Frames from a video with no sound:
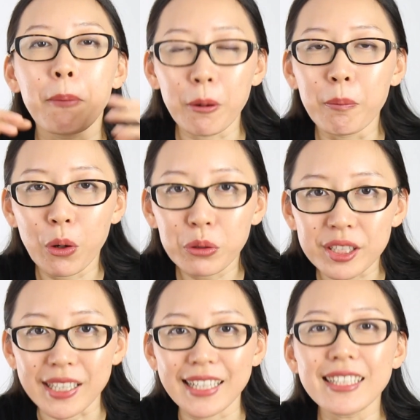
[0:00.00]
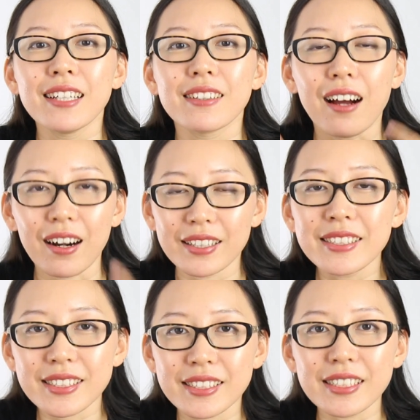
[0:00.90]
promoting the
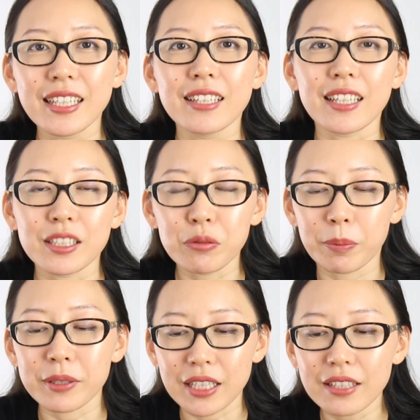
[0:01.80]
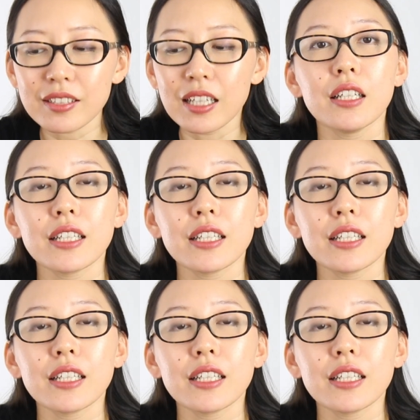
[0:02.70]
artists that he represents.